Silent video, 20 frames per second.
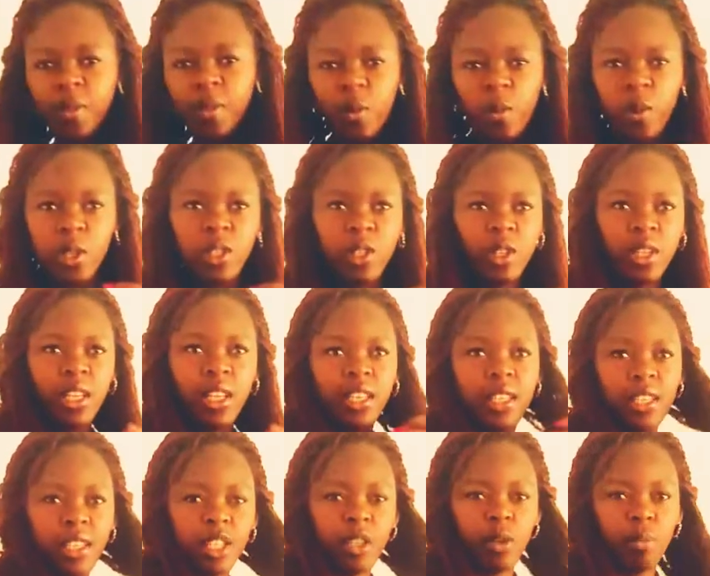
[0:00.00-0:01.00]
We're turning it
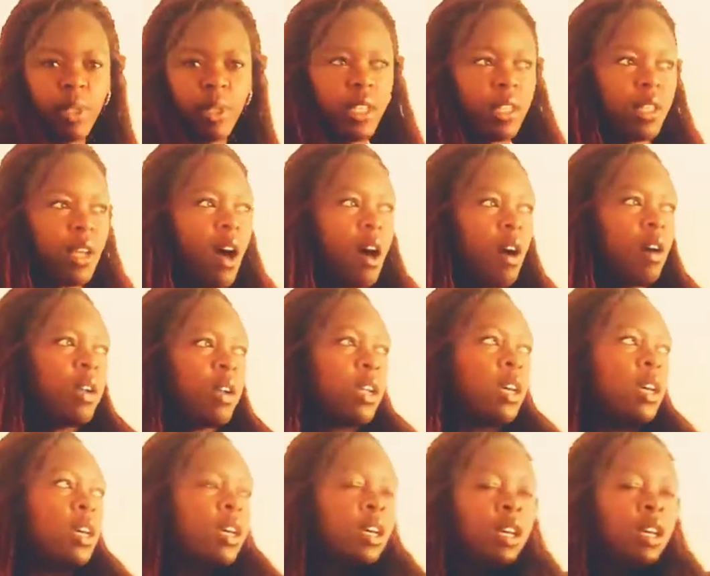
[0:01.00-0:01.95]
a little bit down.